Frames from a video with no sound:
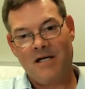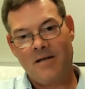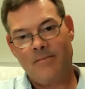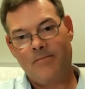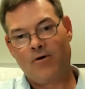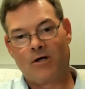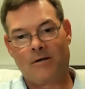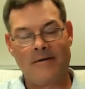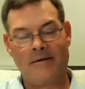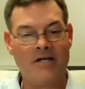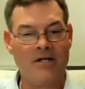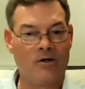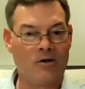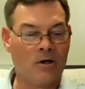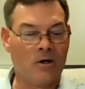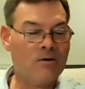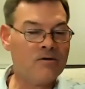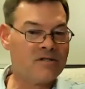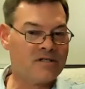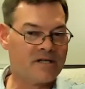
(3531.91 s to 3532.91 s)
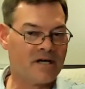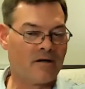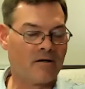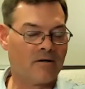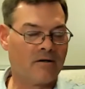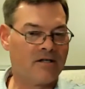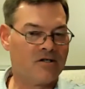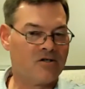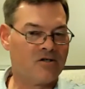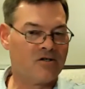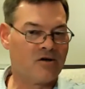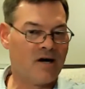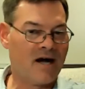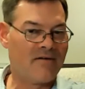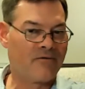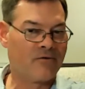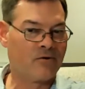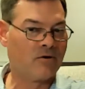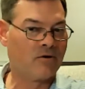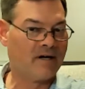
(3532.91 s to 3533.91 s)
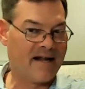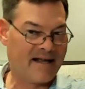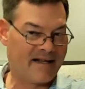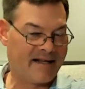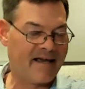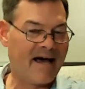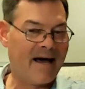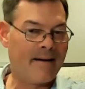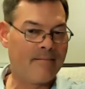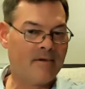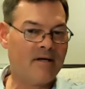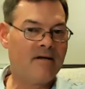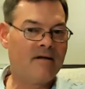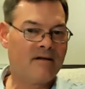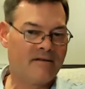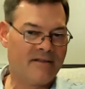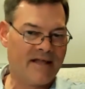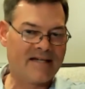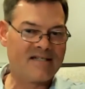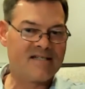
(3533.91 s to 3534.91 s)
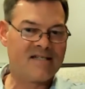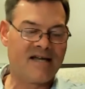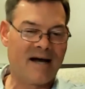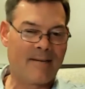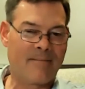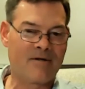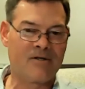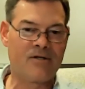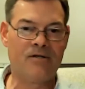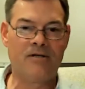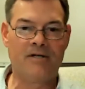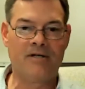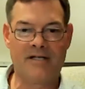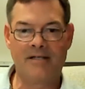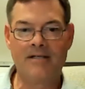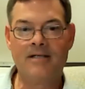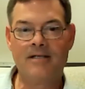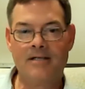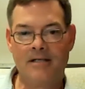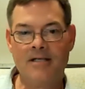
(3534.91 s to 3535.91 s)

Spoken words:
and put them into your own center in a drive through or an end cap. That's the opportunity.